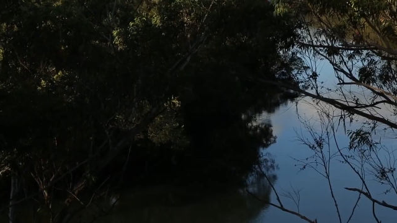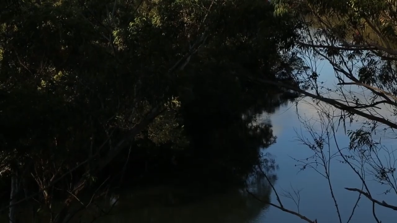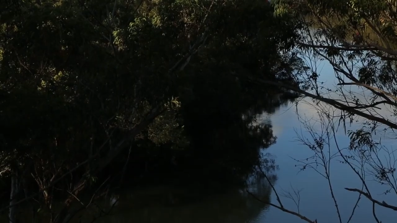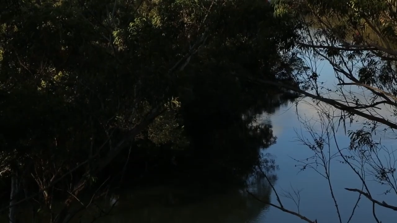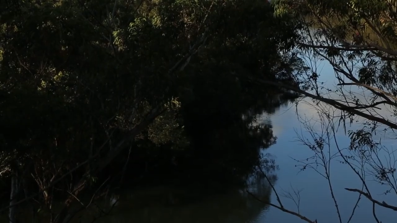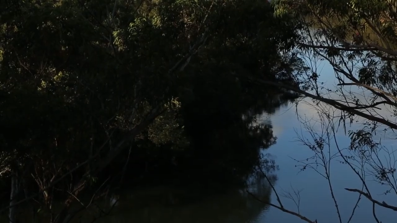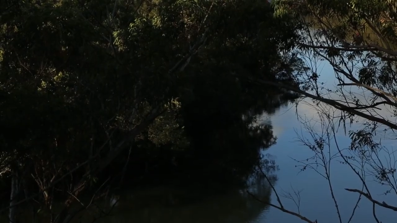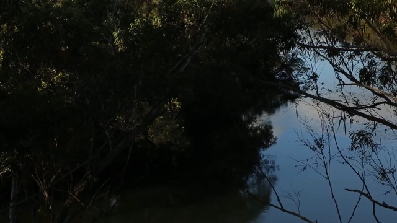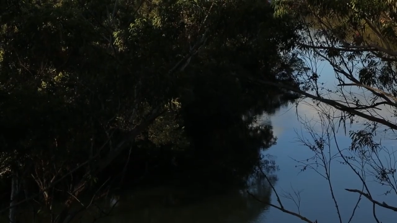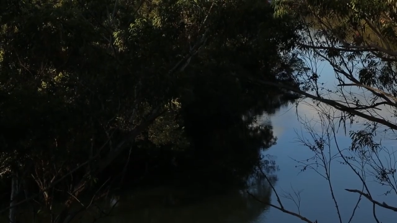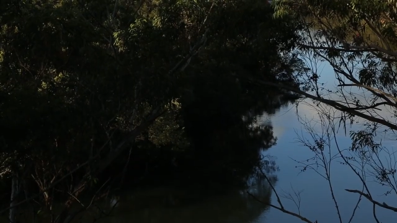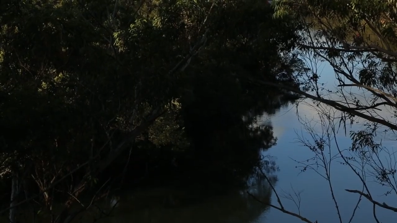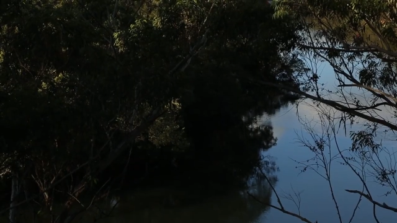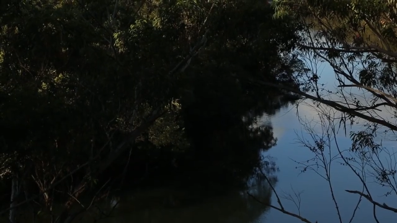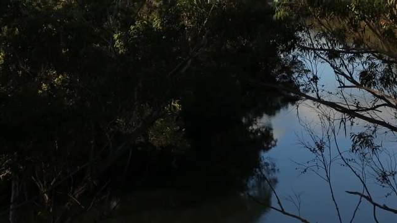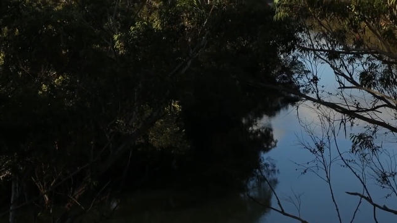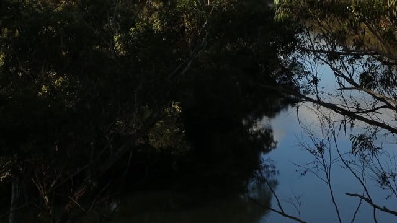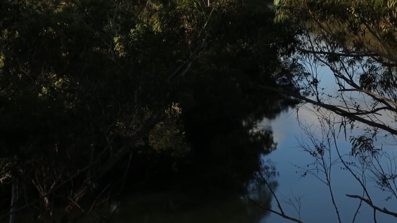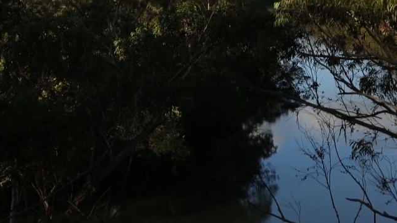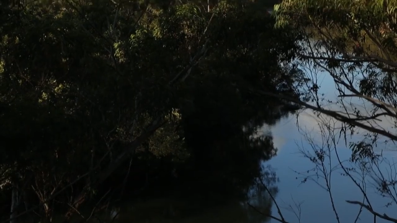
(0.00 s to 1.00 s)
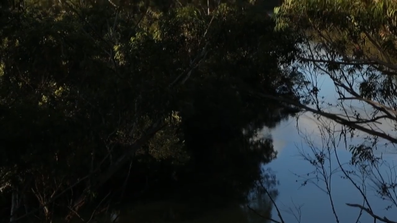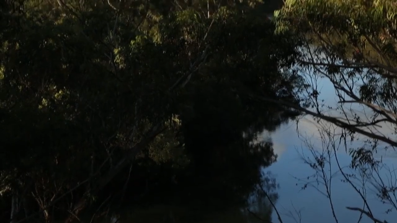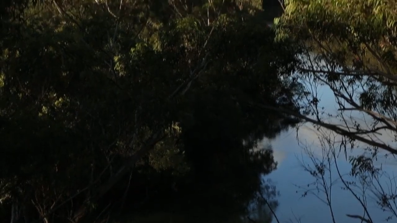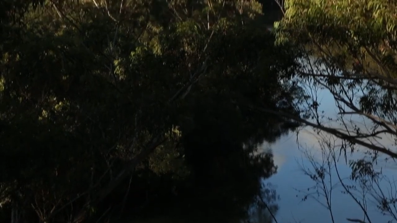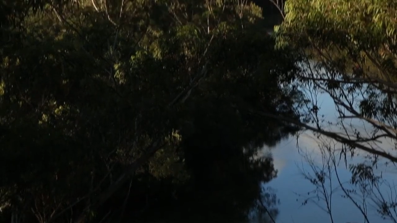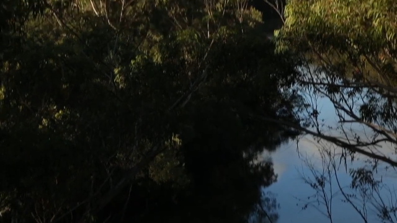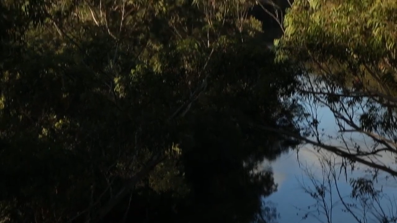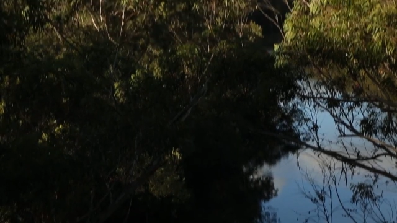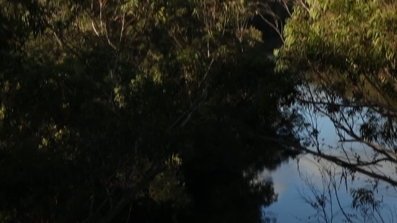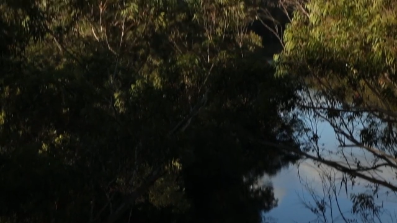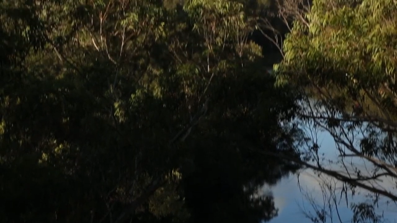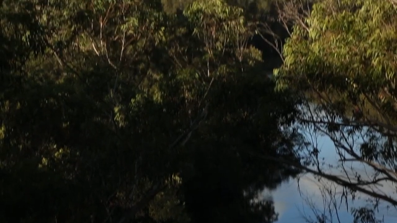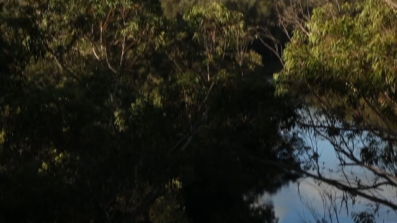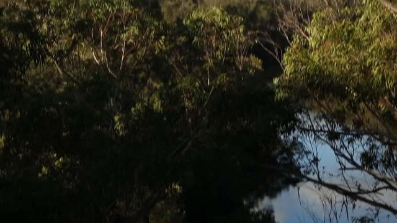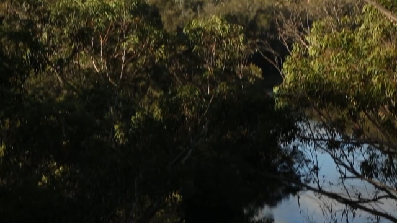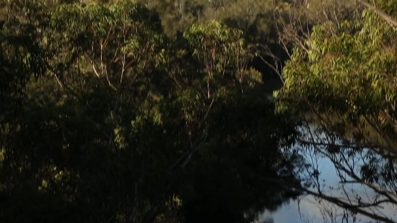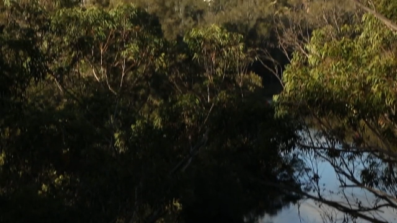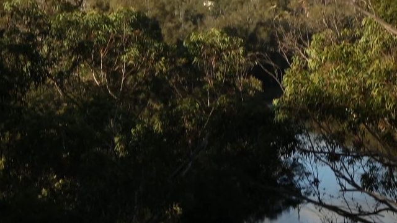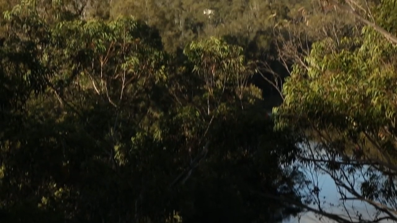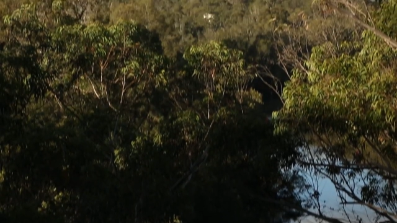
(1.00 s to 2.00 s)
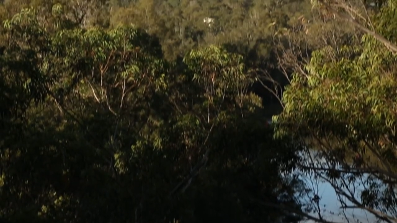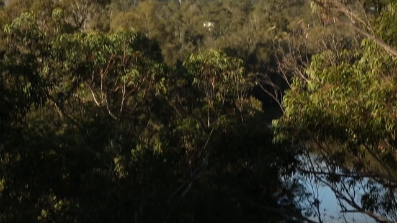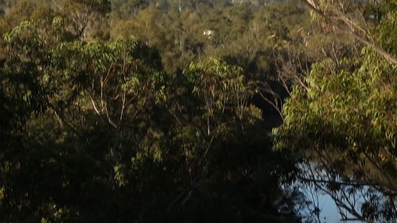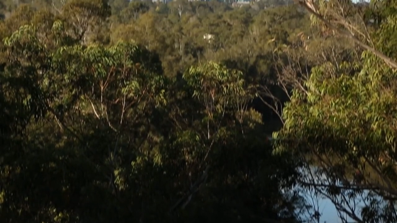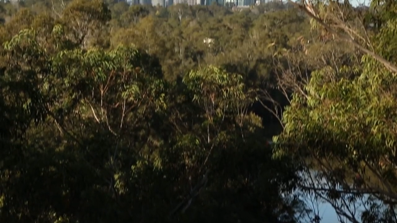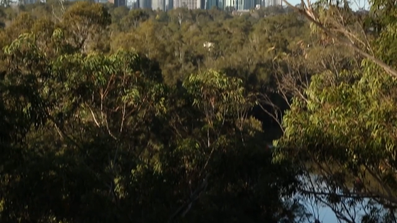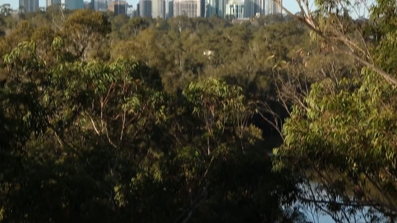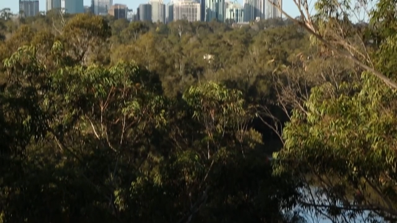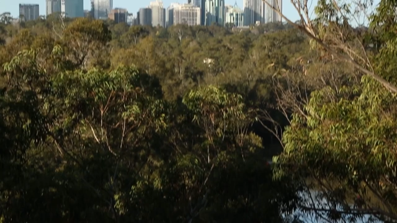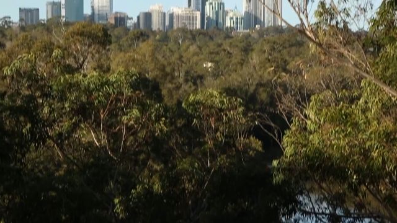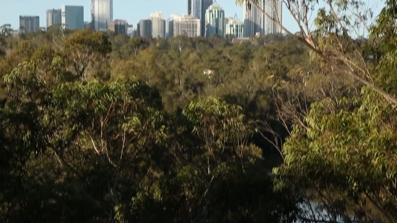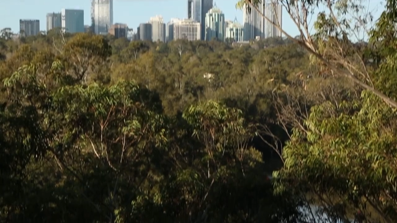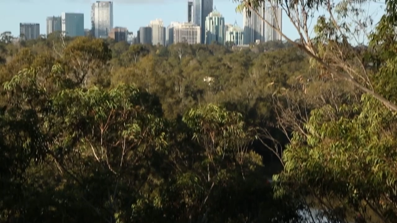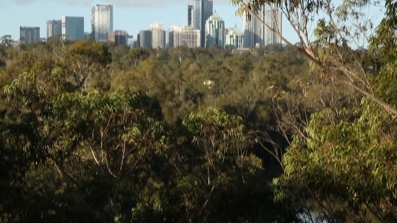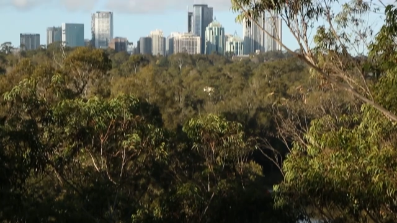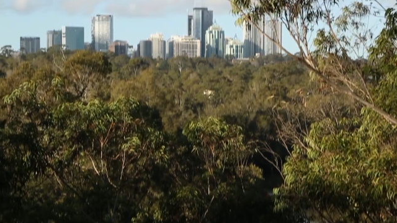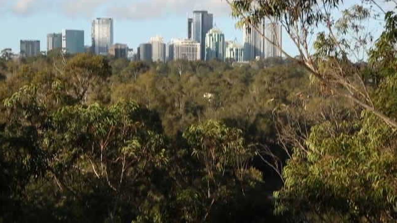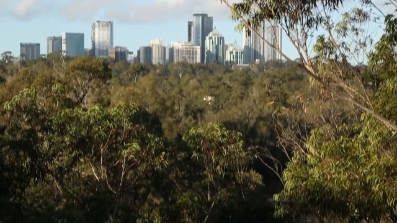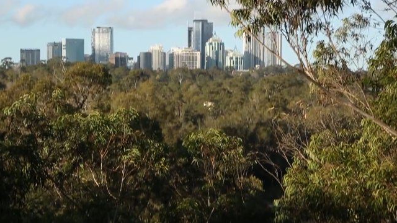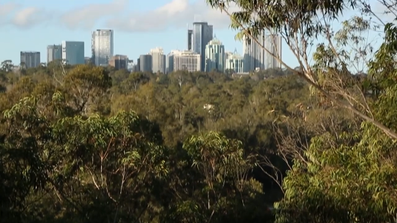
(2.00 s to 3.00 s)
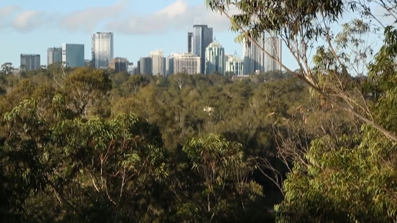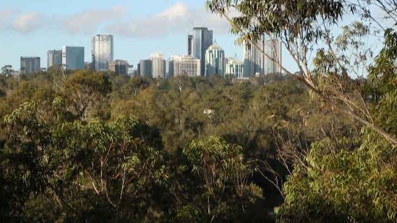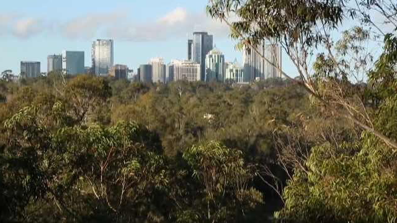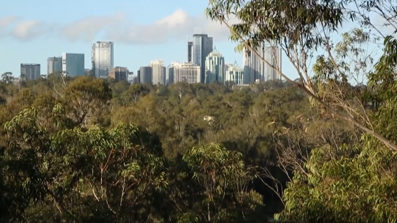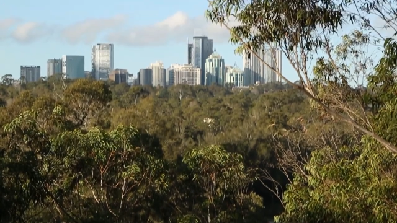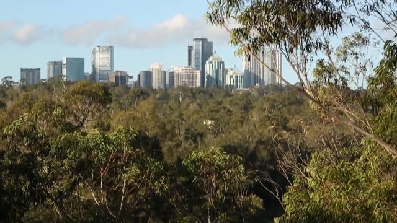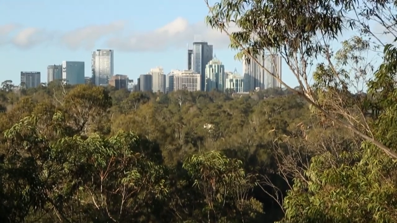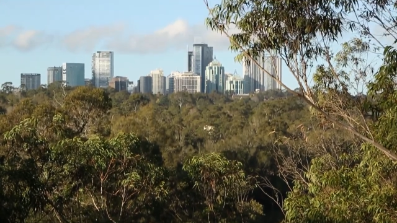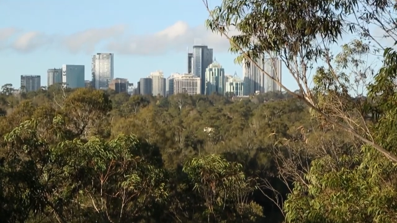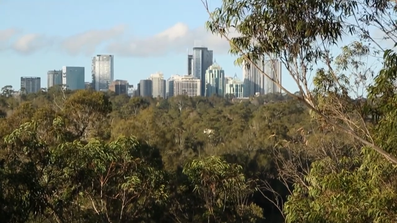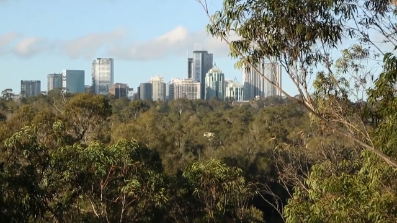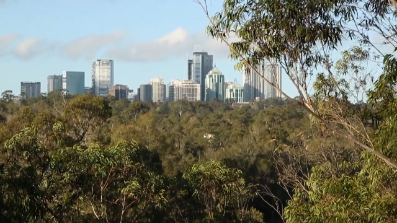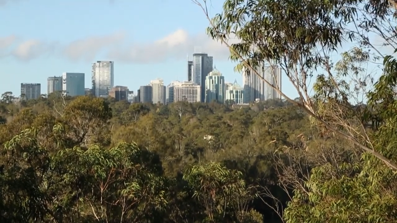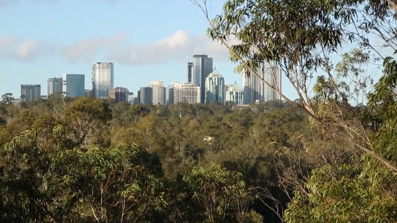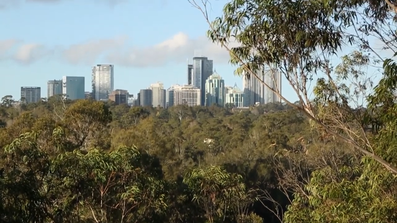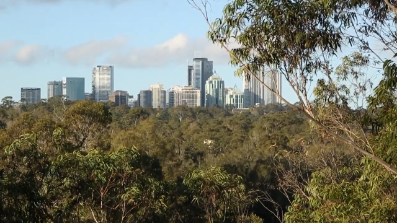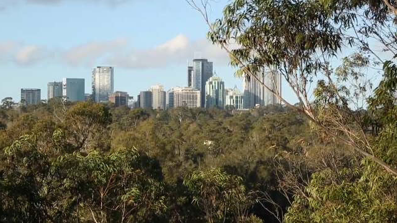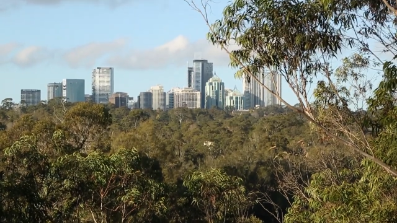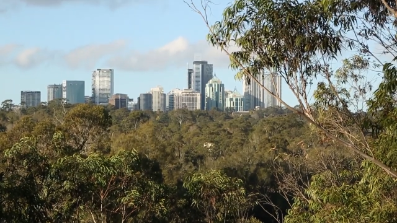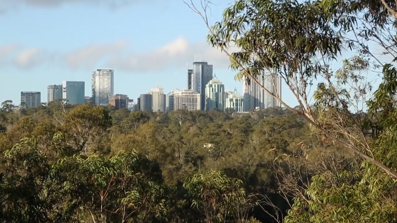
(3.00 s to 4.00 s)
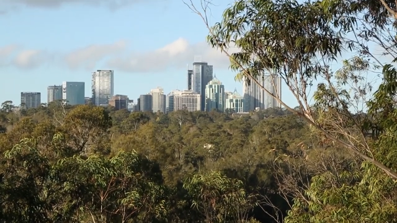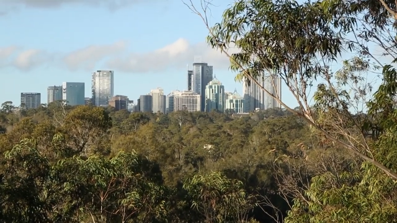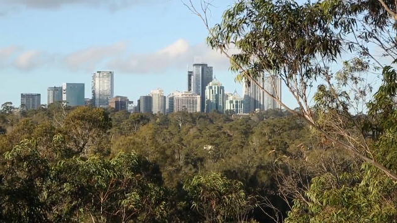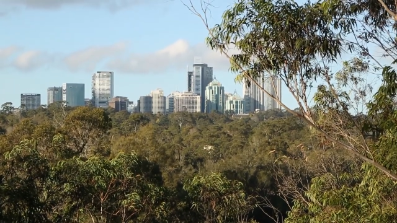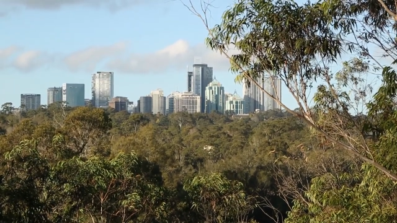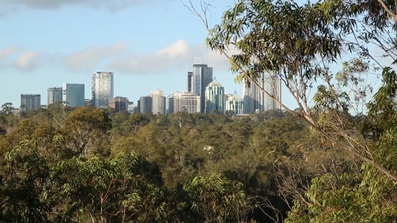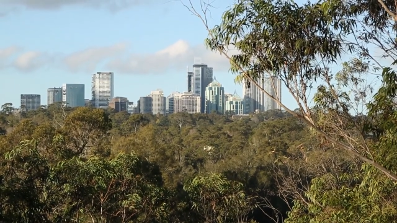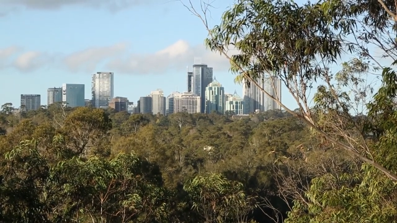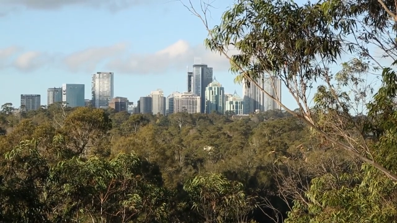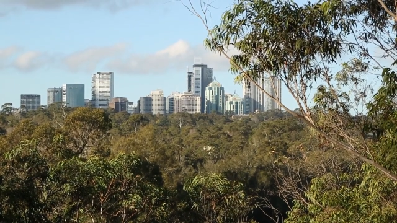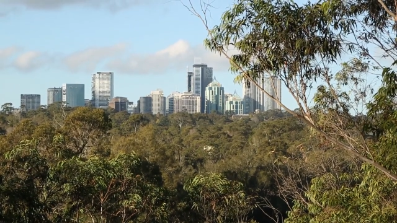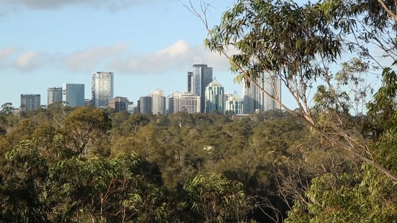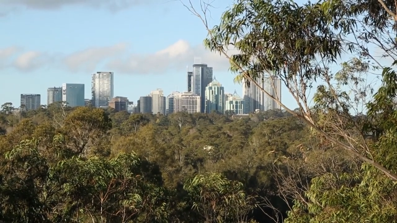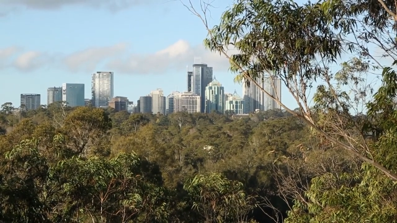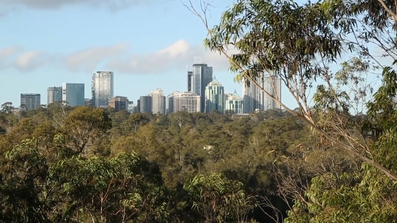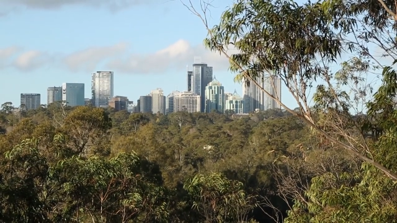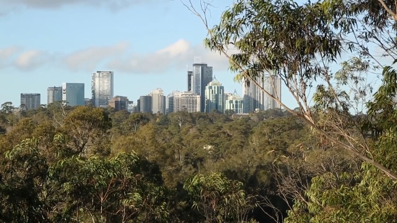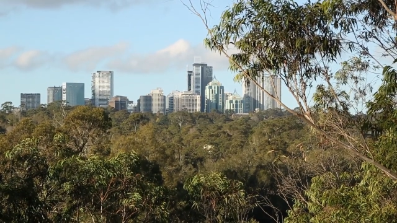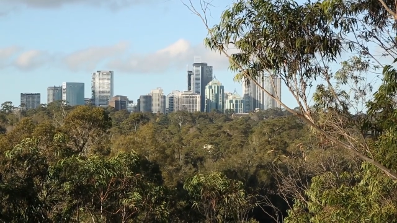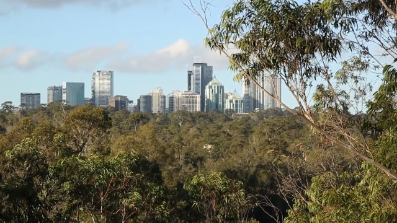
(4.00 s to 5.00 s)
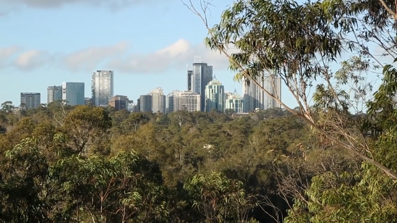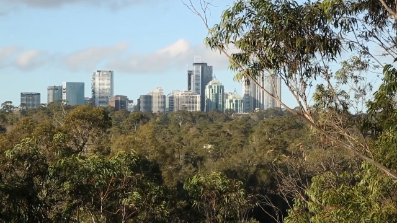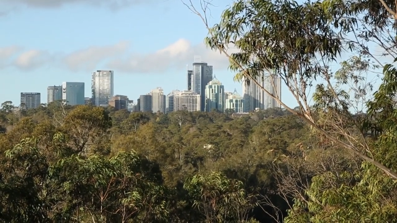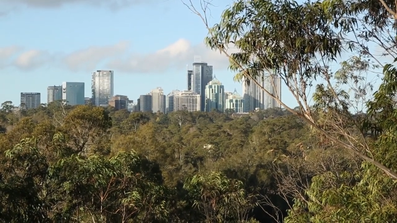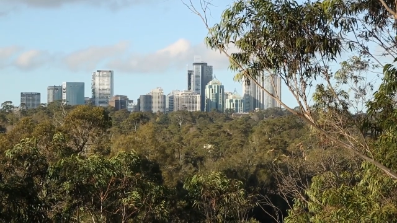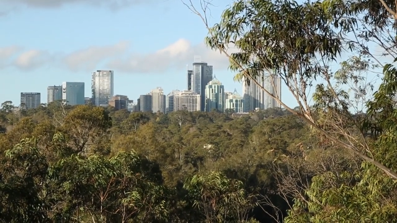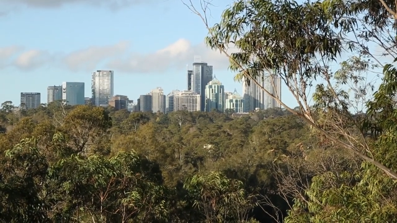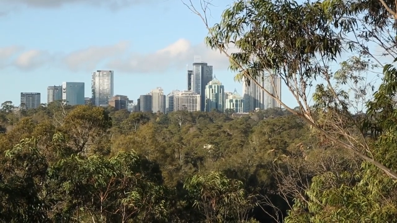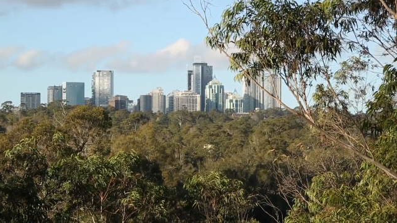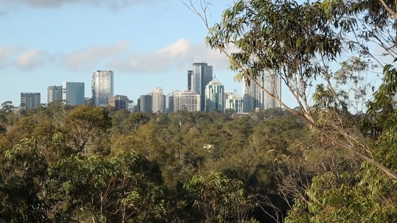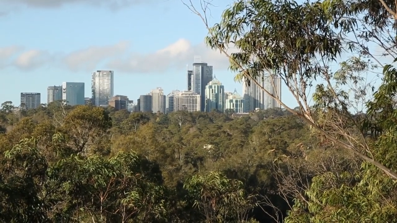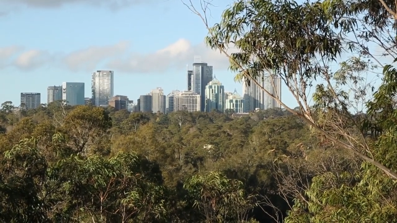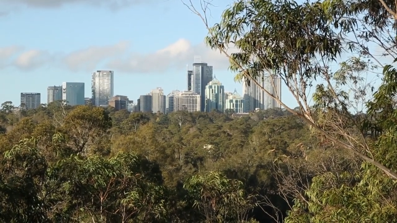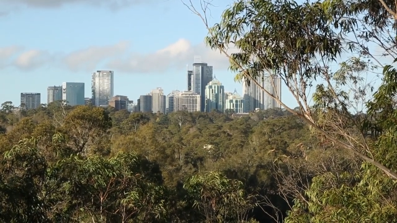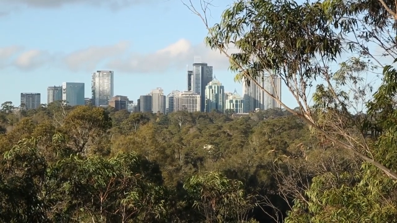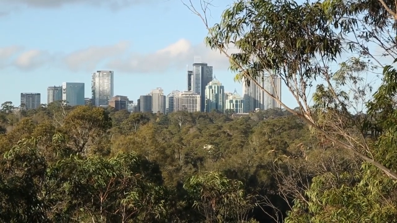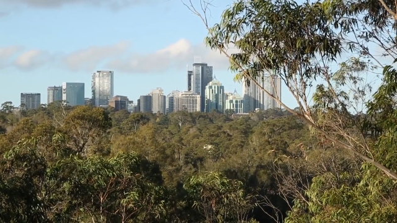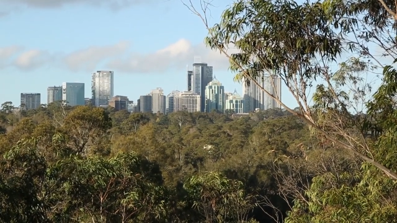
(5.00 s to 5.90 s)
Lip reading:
Nobody's mouth can be seen.